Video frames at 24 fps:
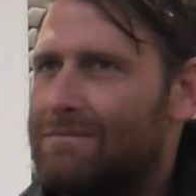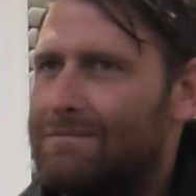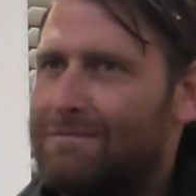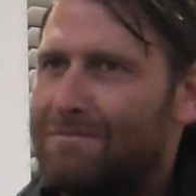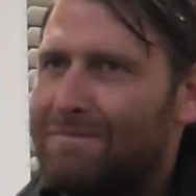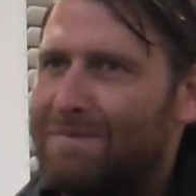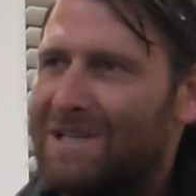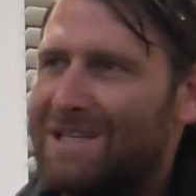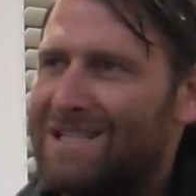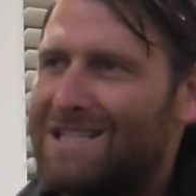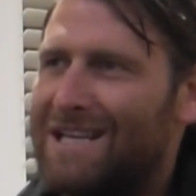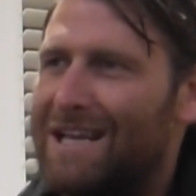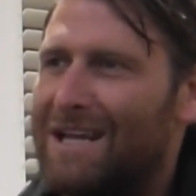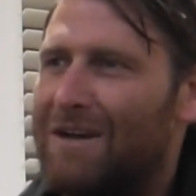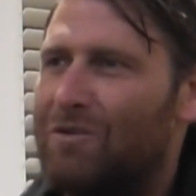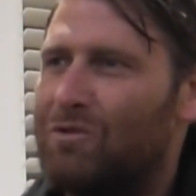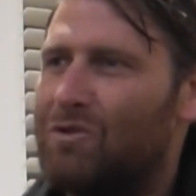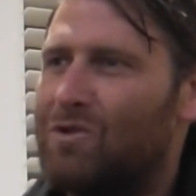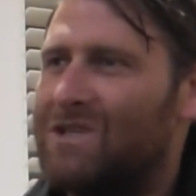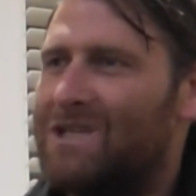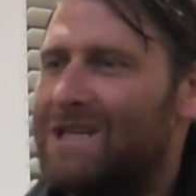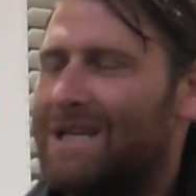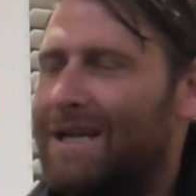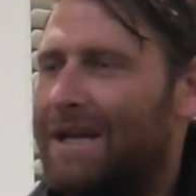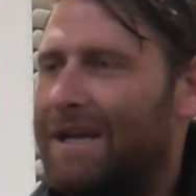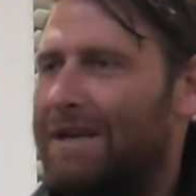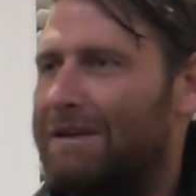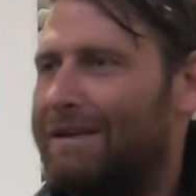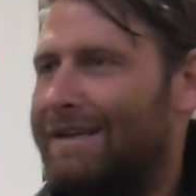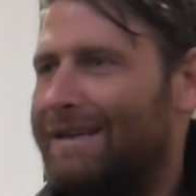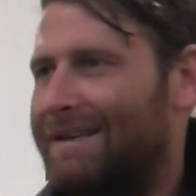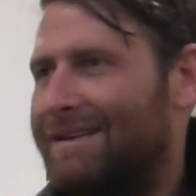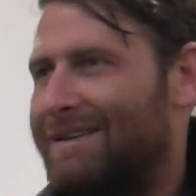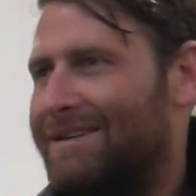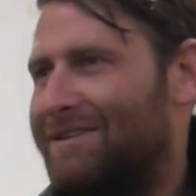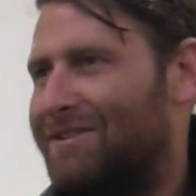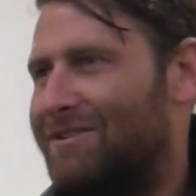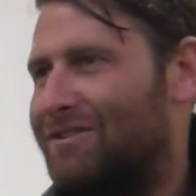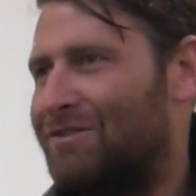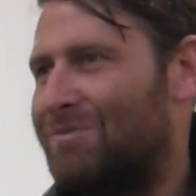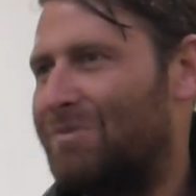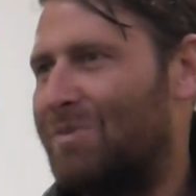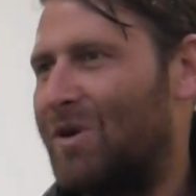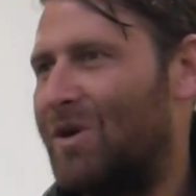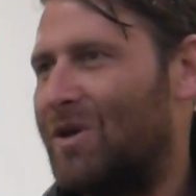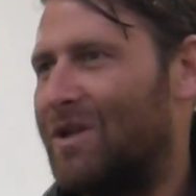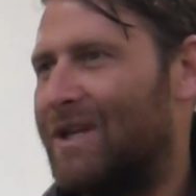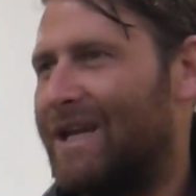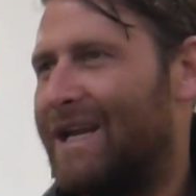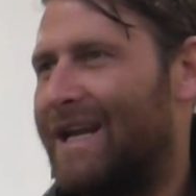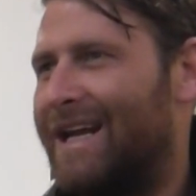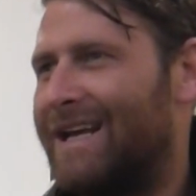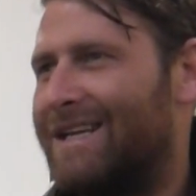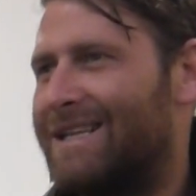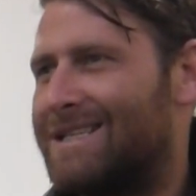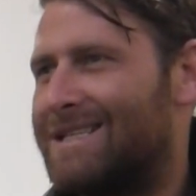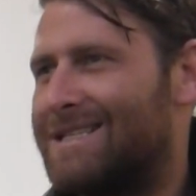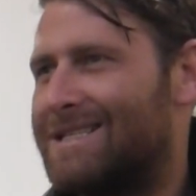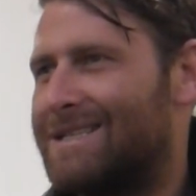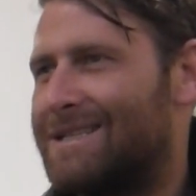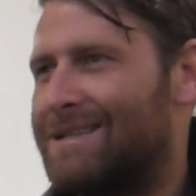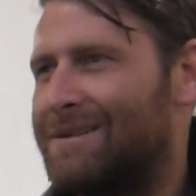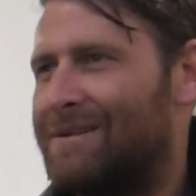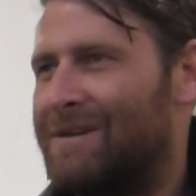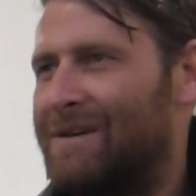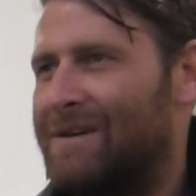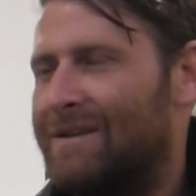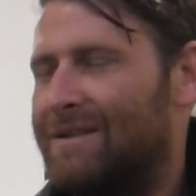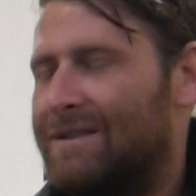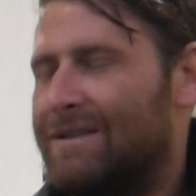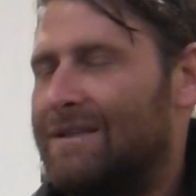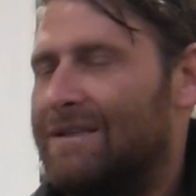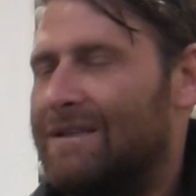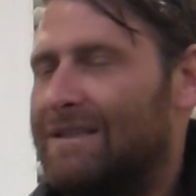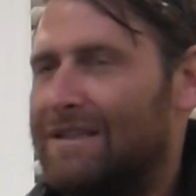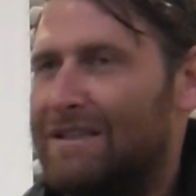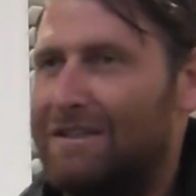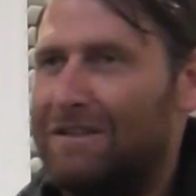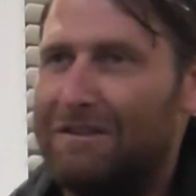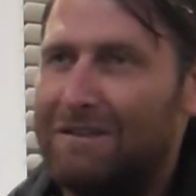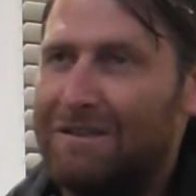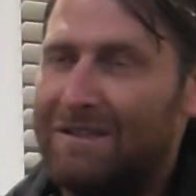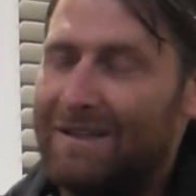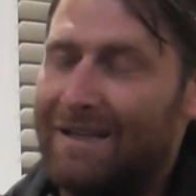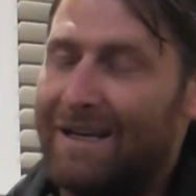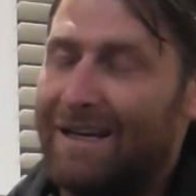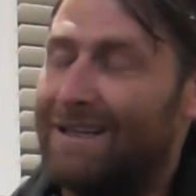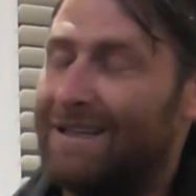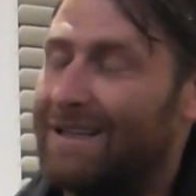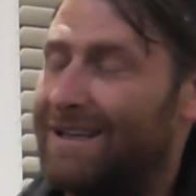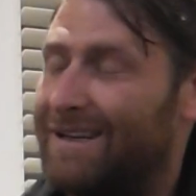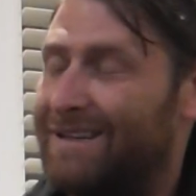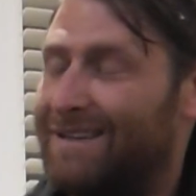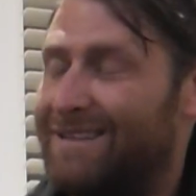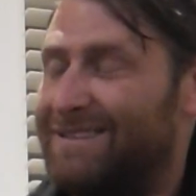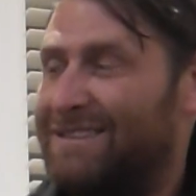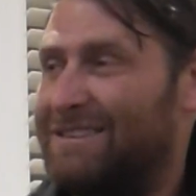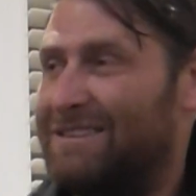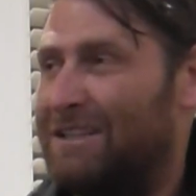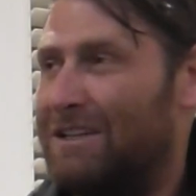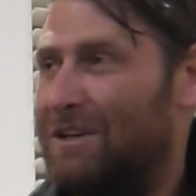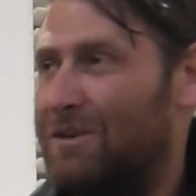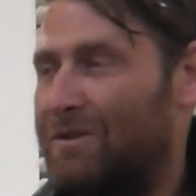be as loud as you can, support the lads, and I get,